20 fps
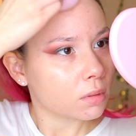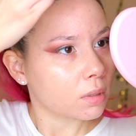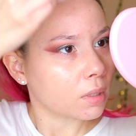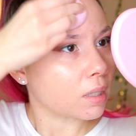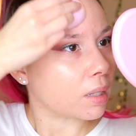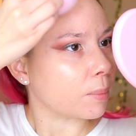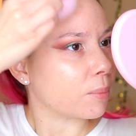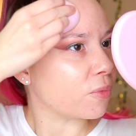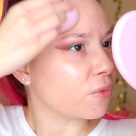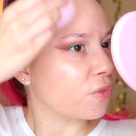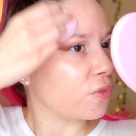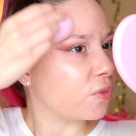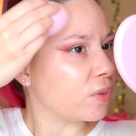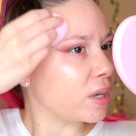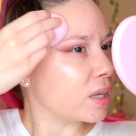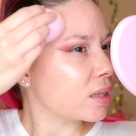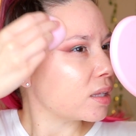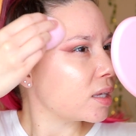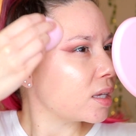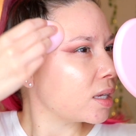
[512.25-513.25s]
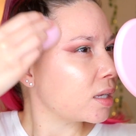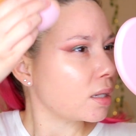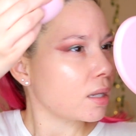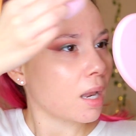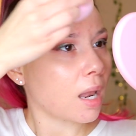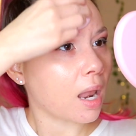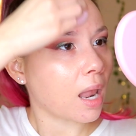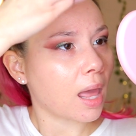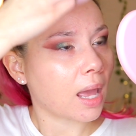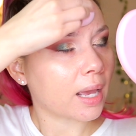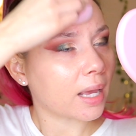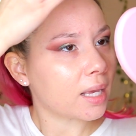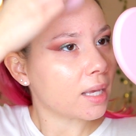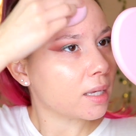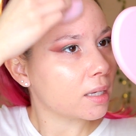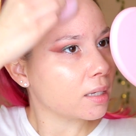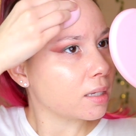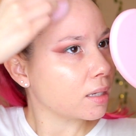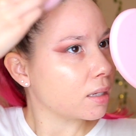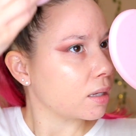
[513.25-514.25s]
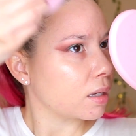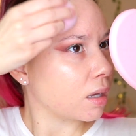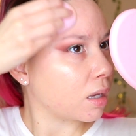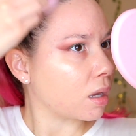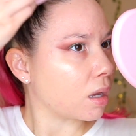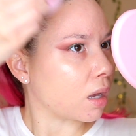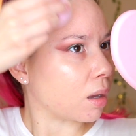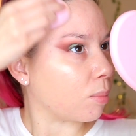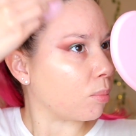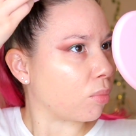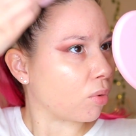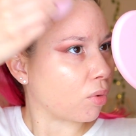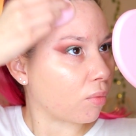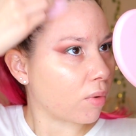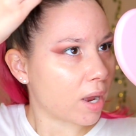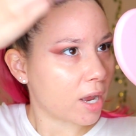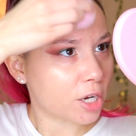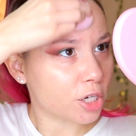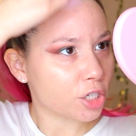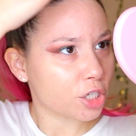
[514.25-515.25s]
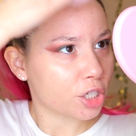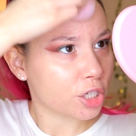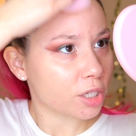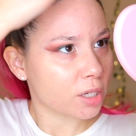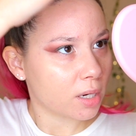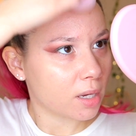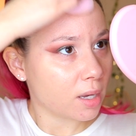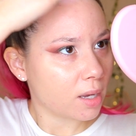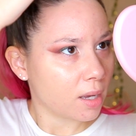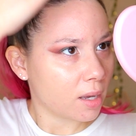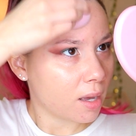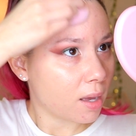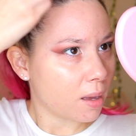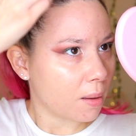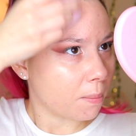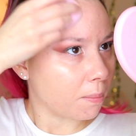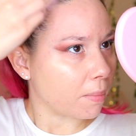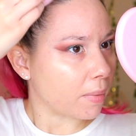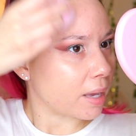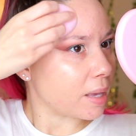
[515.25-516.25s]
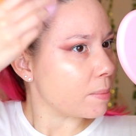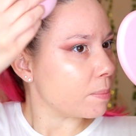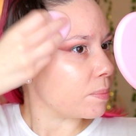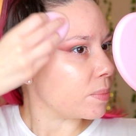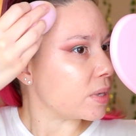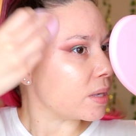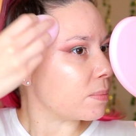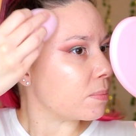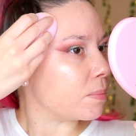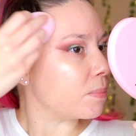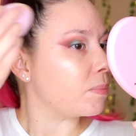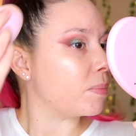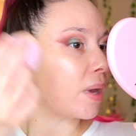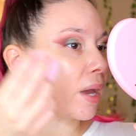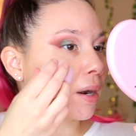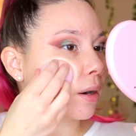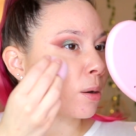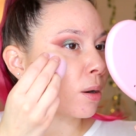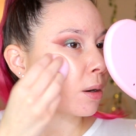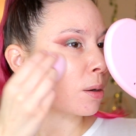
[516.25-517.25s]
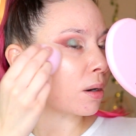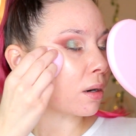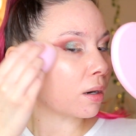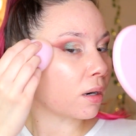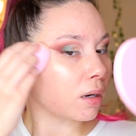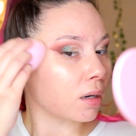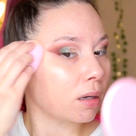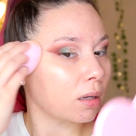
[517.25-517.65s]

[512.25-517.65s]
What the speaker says: And I'm feeling like a brush might be better.